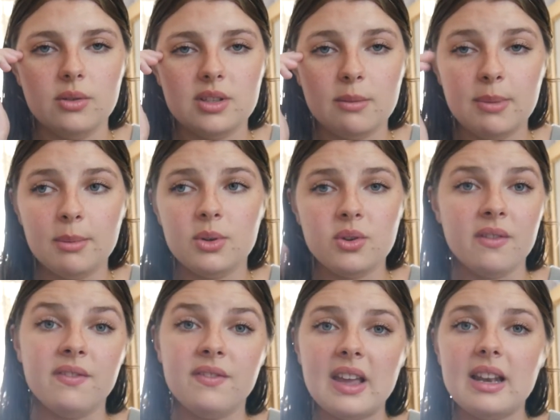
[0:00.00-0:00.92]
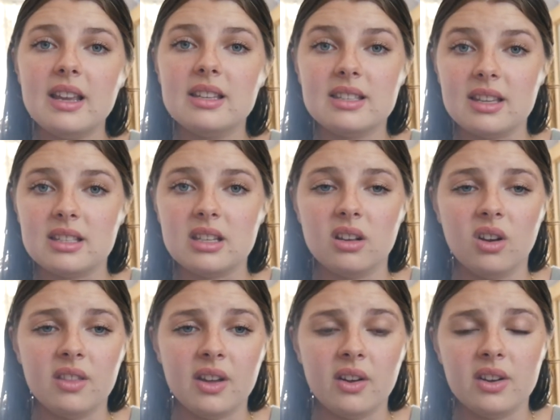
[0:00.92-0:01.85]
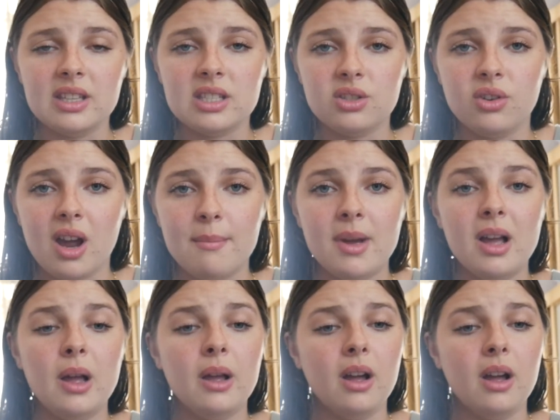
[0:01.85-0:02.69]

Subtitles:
Some people are doing fitness. I see a lot of that on Instagram.